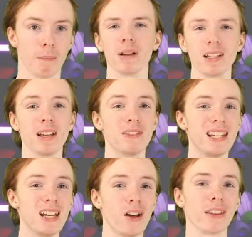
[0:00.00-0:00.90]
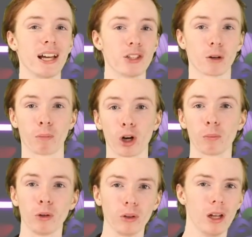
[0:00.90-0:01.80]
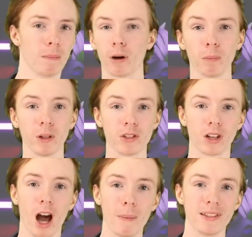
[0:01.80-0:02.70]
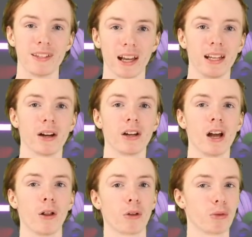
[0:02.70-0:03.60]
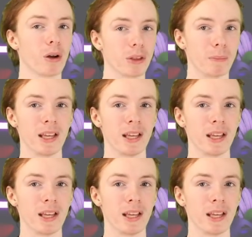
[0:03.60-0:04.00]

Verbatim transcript: Plenty of the neon lights are purple, purple is a common secondary color throughout the